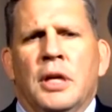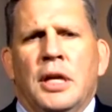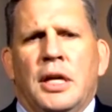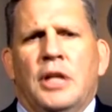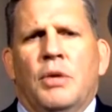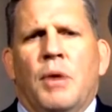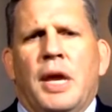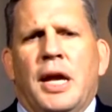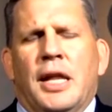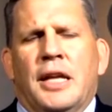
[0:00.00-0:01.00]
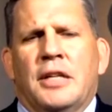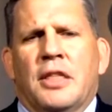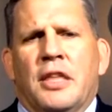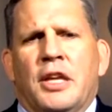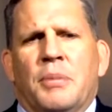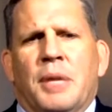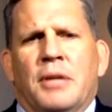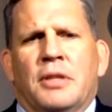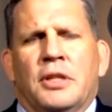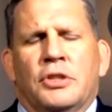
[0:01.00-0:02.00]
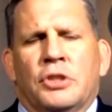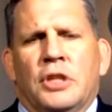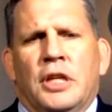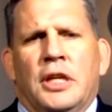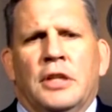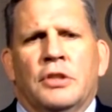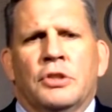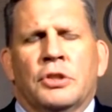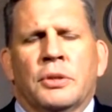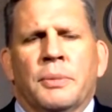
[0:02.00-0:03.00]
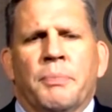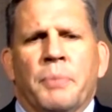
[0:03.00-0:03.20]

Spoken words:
And the way I like to think about this is,